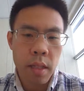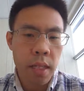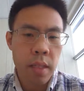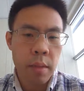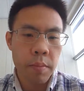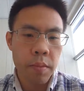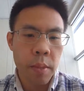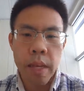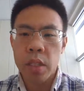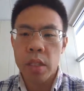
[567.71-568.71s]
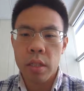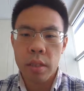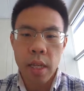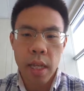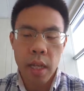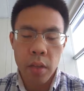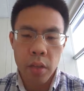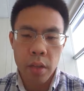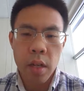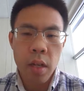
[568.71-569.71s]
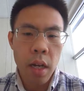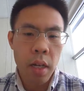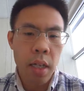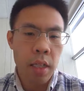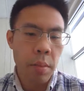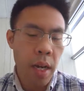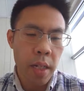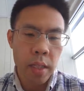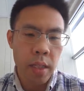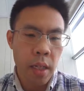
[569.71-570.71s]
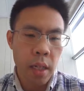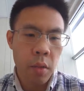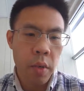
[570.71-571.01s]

custom dimensions and other uh, customized uh,